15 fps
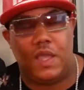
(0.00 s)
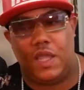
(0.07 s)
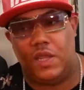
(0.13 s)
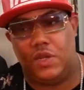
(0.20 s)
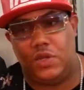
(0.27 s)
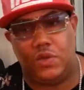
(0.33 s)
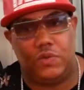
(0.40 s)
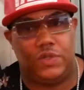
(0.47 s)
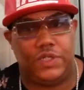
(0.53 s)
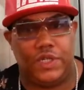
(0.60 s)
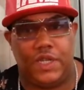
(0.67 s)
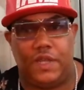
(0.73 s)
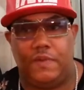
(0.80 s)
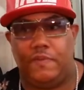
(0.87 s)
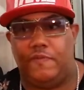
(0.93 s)
and do
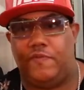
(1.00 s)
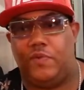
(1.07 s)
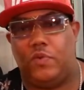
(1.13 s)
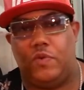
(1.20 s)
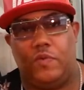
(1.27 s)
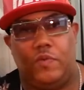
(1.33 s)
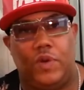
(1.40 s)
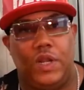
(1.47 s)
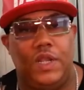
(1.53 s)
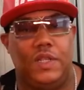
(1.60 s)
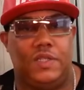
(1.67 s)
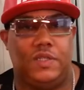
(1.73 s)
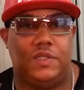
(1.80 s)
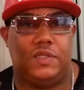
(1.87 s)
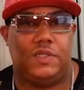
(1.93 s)
shit for
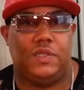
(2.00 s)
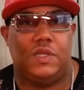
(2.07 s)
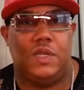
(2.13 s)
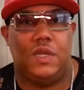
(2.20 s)
reasons.